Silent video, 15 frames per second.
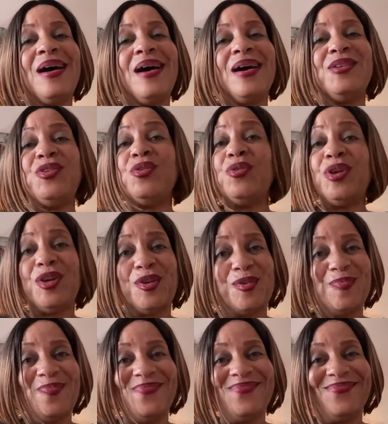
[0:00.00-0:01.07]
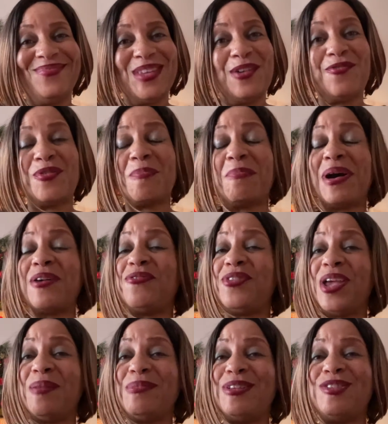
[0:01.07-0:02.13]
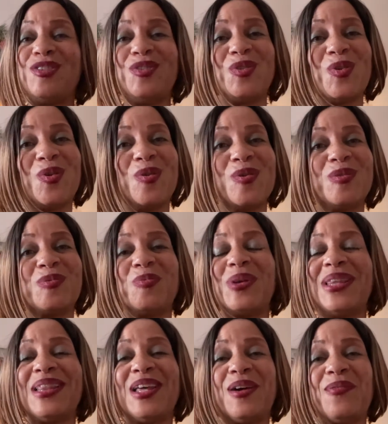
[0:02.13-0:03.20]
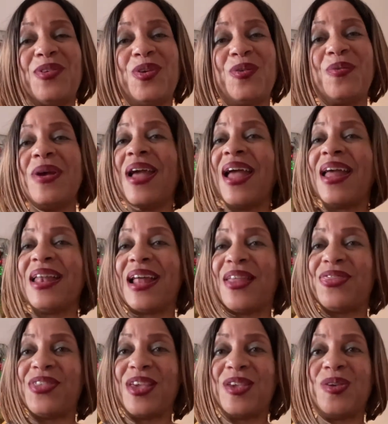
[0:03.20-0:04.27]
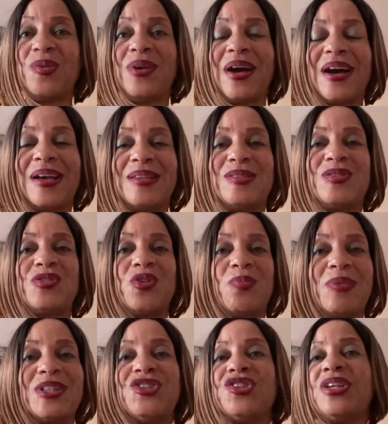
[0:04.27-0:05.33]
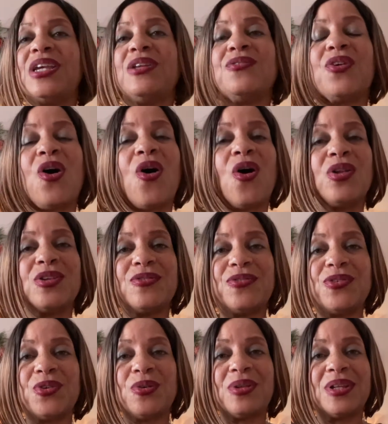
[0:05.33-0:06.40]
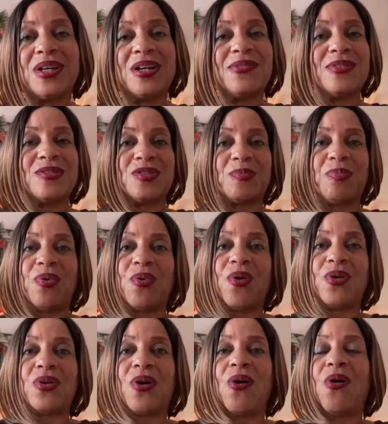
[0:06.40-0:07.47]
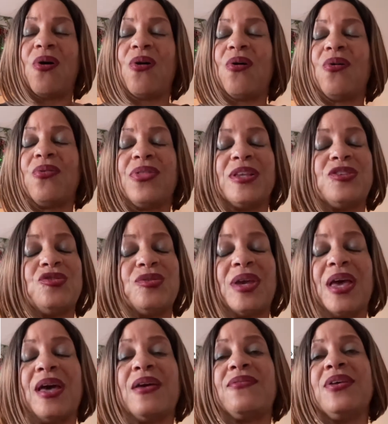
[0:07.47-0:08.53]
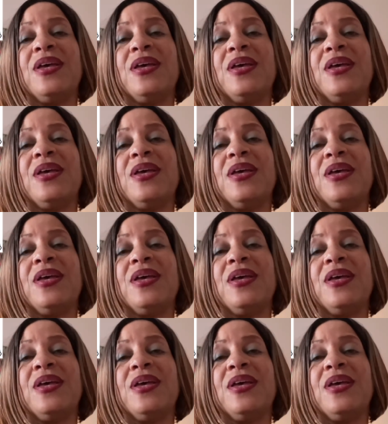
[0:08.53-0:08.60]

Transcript: new year. From my family to yours, we love you. And I thank you guys so much again for all of your love and support, all that you have